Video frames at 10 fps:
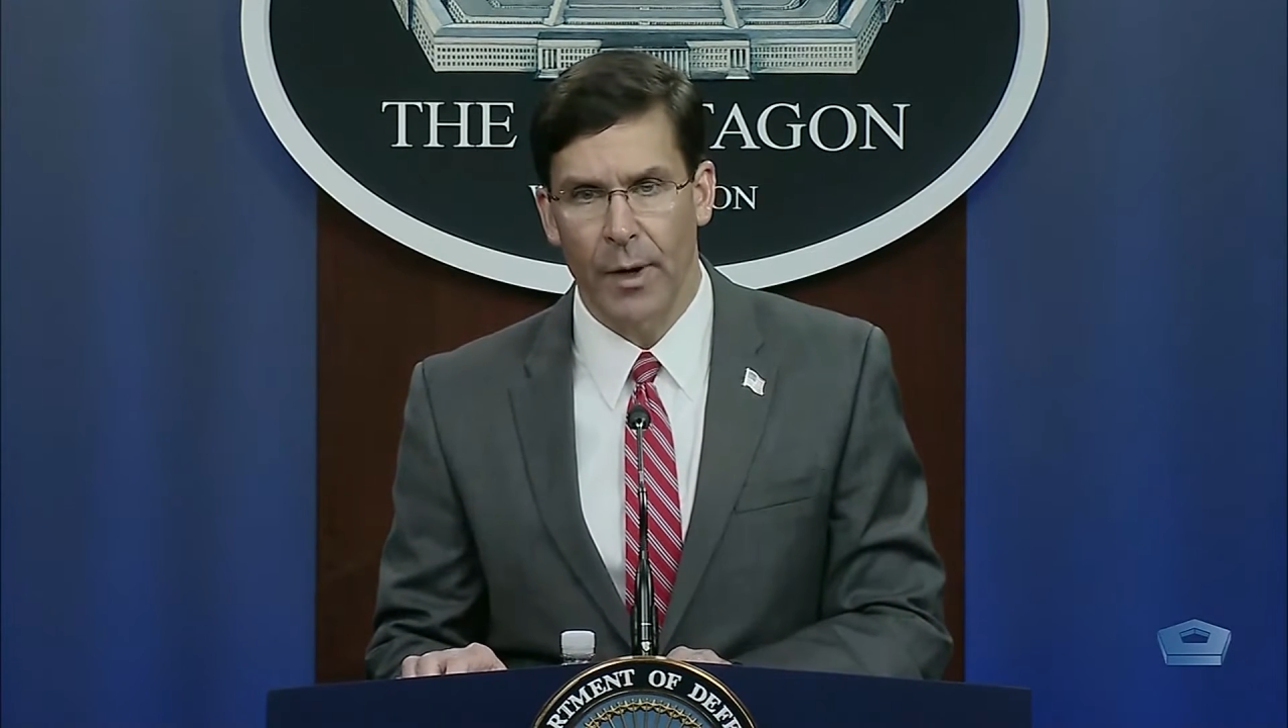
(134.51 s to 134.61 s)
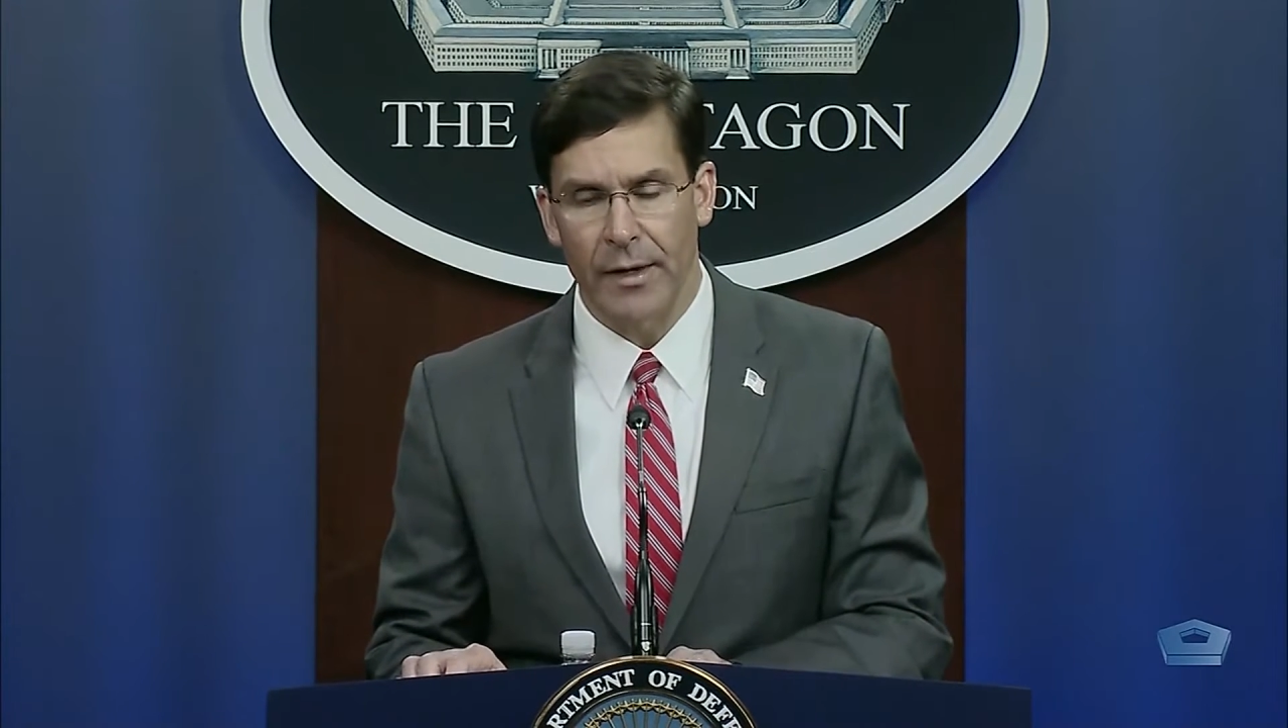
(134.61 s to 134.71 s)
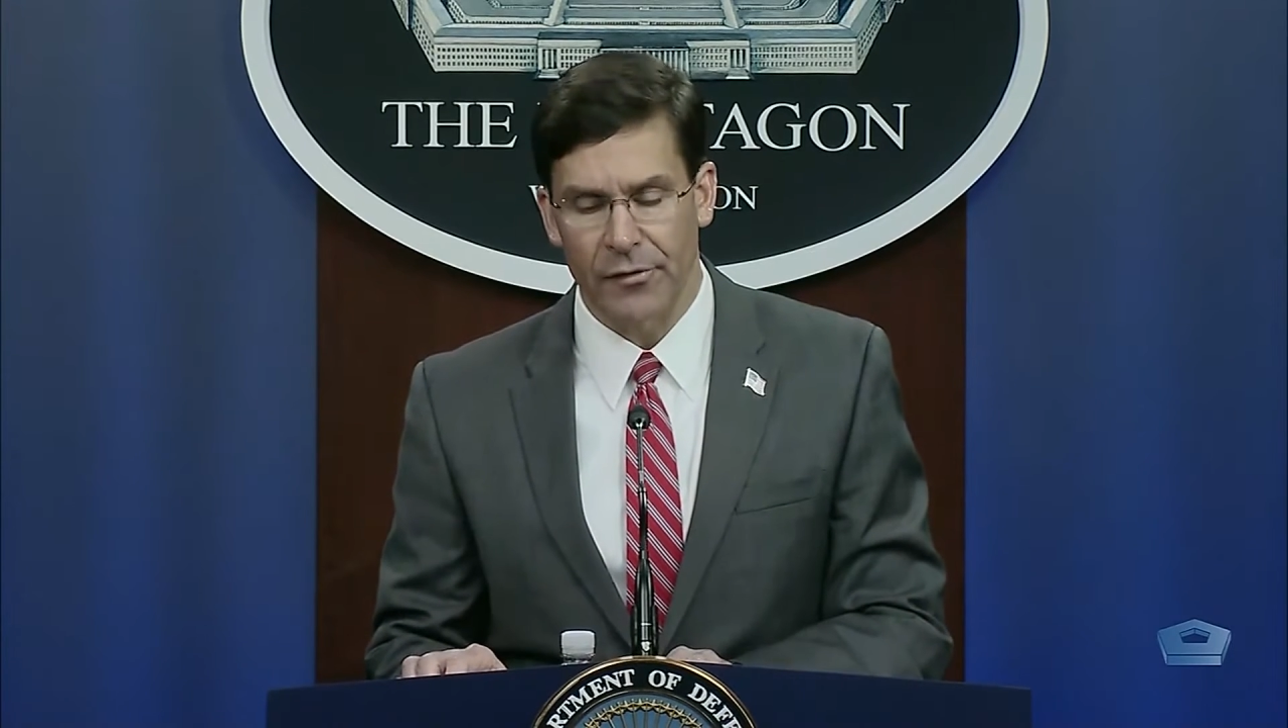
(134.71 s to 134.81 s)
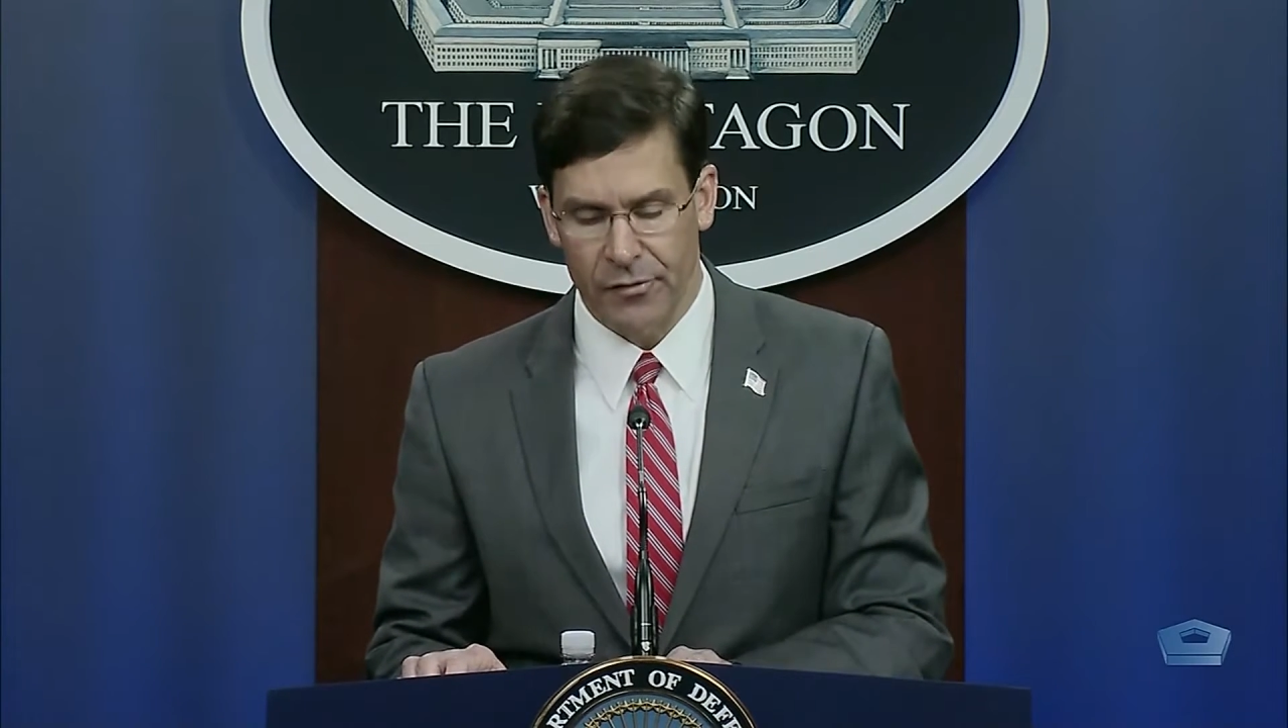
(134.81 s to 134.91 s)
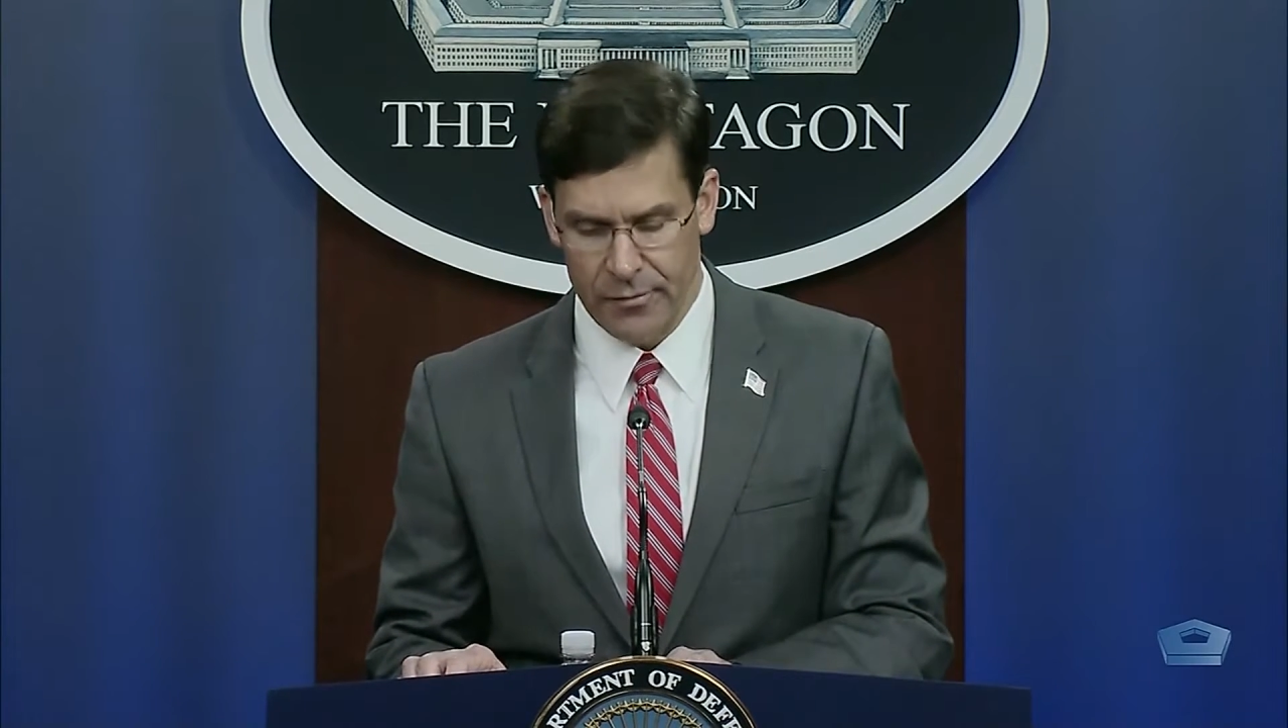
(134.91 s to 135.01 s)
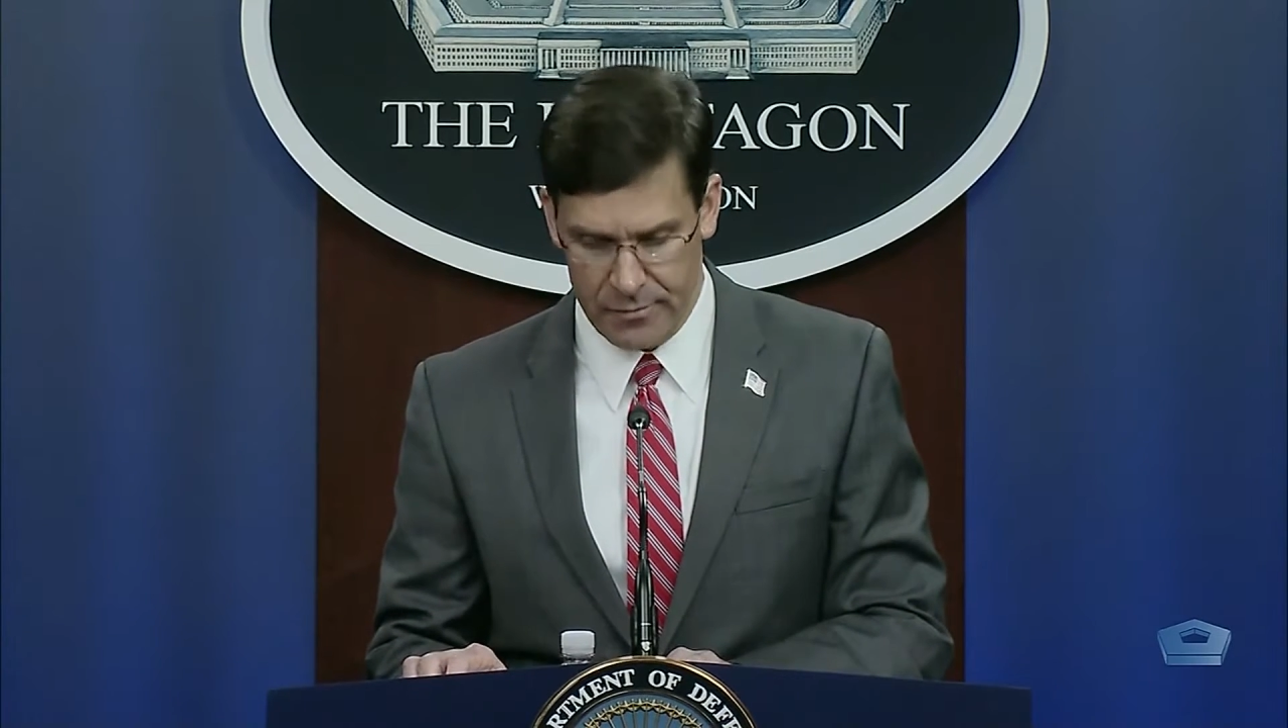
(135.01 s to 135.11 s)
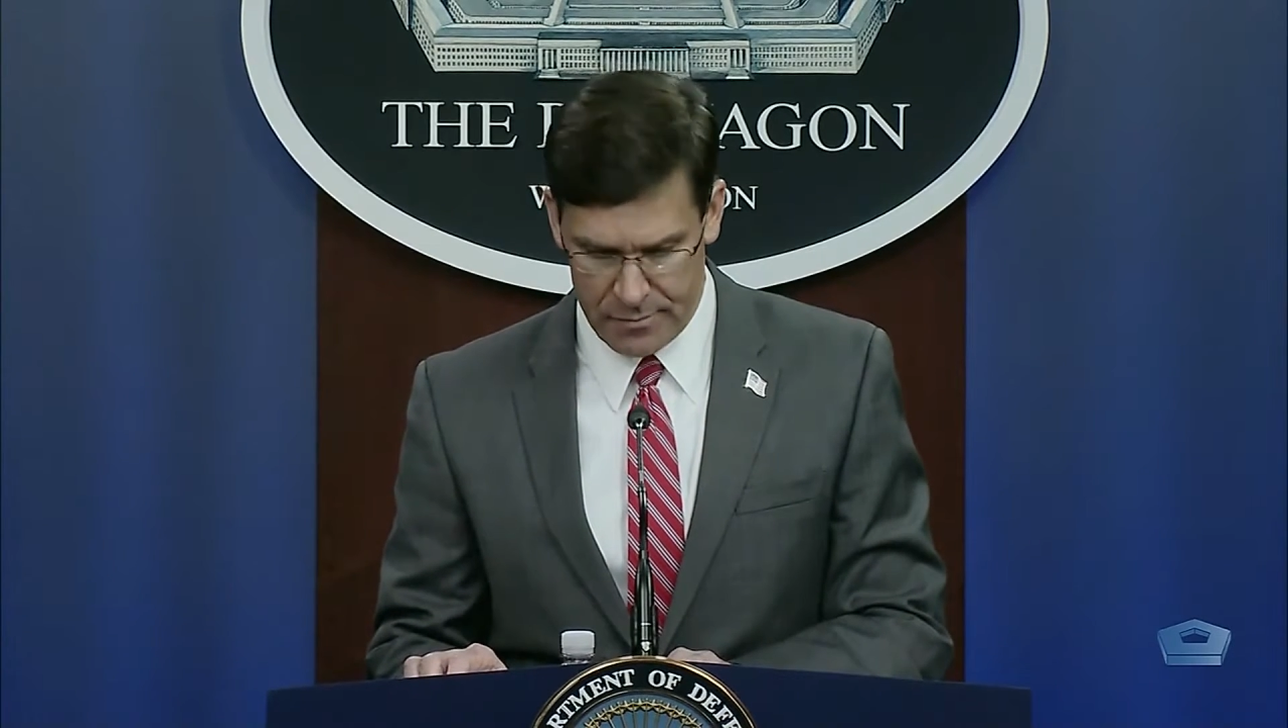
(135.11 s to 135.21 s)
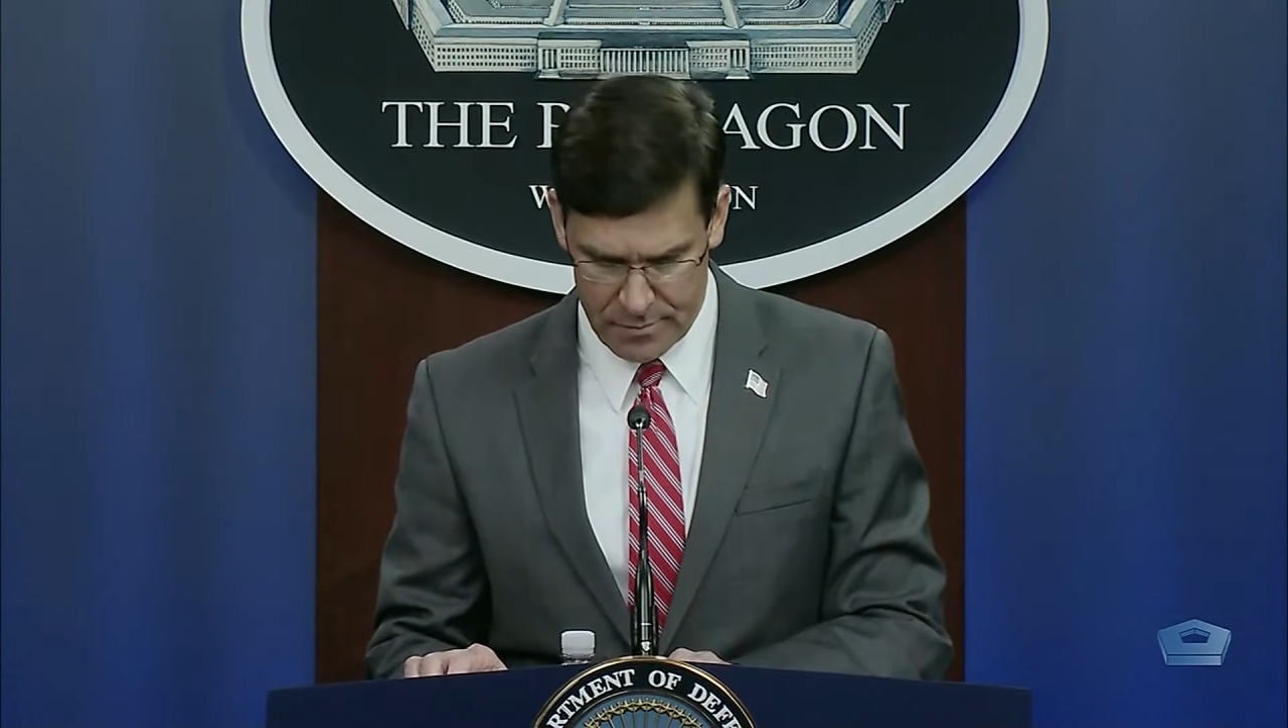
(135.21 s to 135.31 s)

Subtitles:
rights,